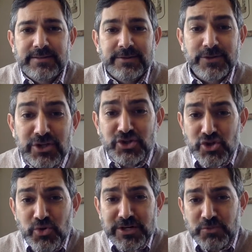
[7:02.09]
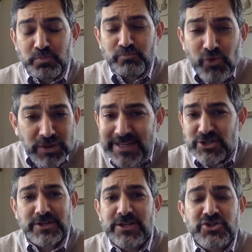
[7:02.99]
the Jewish
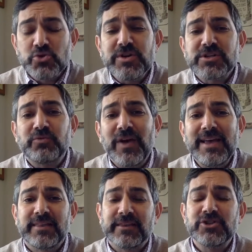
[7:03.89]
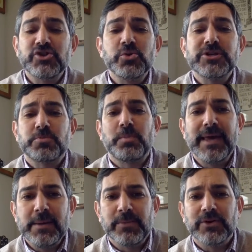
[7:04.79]
religion, the Jewish faith, the Jewish
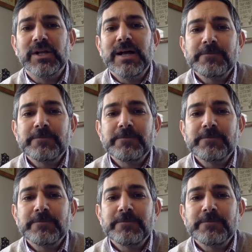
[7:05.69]
people,